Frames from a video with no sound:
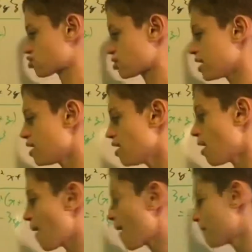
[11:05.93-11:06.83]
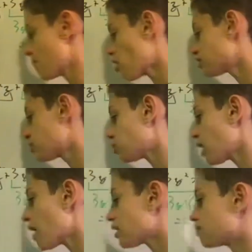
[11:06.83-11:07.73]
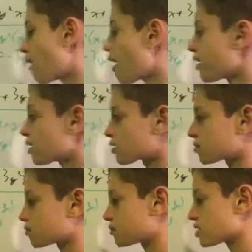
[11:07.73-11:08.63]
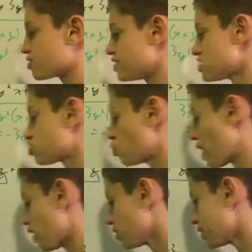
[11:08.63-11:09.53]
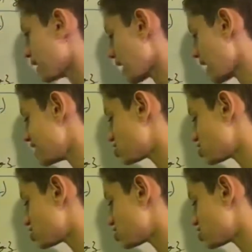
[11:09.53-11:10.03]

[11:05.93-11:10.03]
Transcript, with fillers: three, multiplied by this squared, a